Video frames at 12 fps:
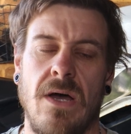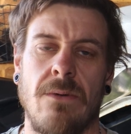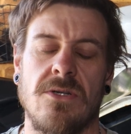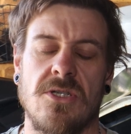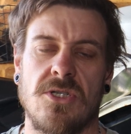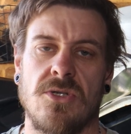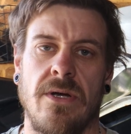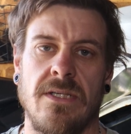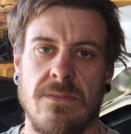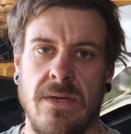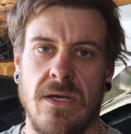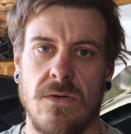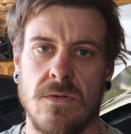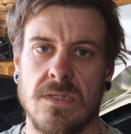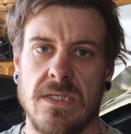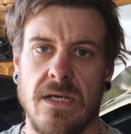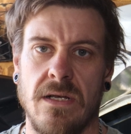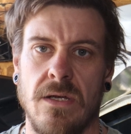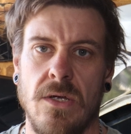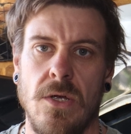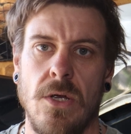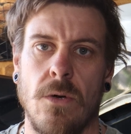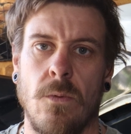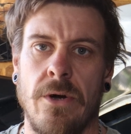I was just trying to make content.
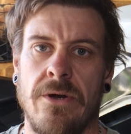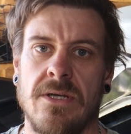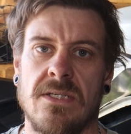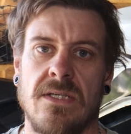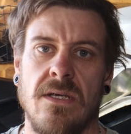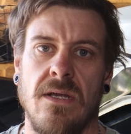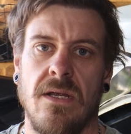Whereas